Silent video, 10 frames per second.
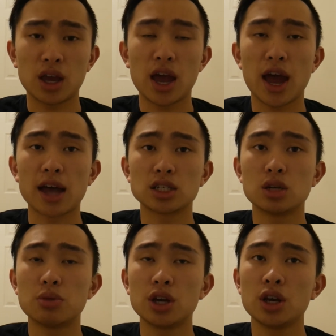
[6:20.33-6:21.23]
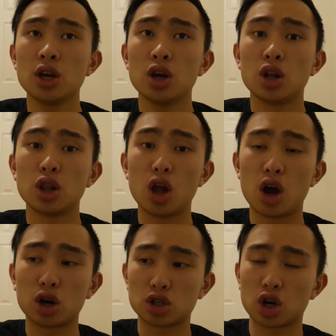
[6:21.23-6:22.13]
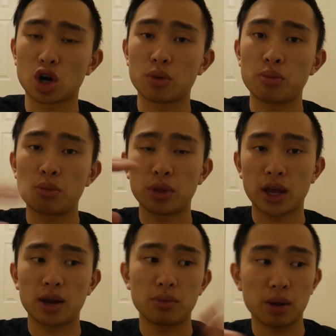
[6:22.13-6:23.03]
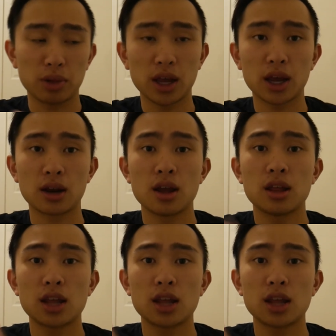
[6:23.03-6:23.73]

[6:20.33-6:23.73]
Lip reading: It has to be long-term, plan by plan.